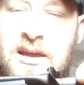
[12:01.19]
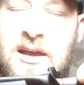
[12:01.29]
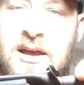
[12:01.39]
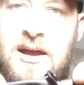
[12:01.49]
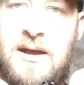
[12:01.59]

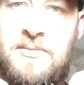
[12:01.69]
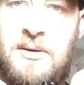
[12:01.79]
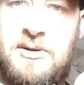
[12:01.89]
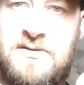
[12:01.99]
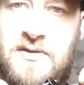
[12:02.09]

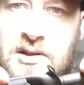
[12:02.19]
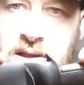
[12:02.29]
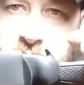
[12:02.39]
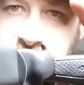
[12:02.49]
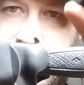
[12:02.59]
Not much of a
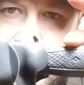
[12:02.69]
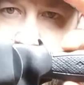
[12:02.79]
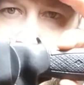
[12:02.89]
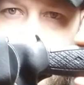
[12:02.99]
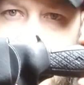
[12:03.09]
click because of the
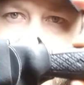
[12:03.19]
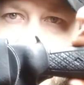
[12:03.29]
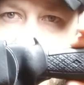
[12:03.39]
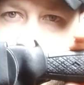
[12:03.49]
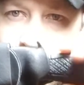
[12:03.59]
rubberized
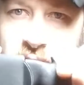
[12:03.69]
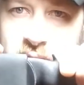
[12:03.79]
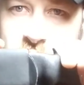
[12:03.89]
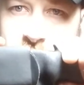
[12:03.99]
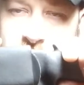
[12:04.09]
handle,
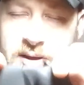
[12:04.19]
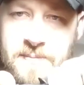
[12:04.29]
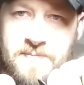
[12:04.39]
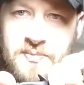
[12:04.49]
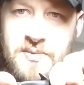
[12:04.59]
but
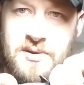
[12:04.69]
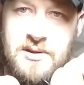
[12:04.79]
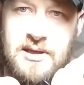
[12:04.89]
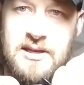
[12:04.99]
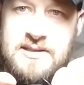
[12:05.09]

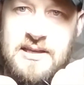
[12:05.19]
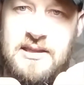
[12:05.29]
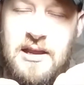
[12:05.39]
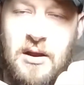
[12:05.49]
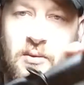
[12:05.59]
it's in
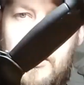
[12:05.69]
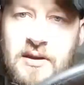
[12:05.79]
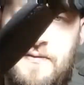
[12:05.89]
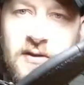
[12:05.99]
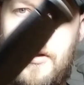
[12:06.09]
there really
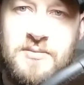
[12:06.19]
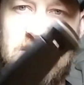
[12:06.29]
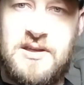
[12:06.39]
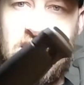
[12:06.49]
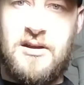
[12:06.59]
firm,
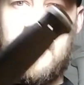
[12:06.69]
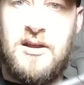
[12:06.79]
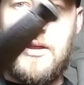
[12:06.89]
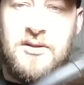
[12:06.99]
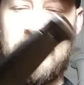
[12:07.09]
secure.
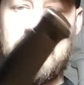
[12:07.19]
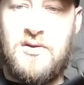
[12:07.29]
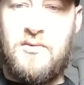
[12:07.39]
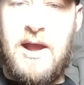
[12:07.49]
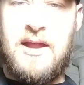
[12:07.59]
There's no
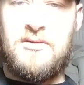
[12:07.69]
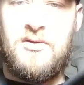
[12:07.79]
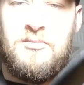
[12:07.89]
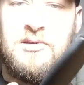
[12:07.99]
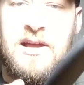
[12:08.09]
rattle,
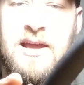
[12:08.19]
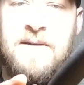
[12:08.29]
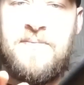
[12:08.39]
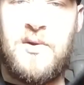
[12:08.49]
no play.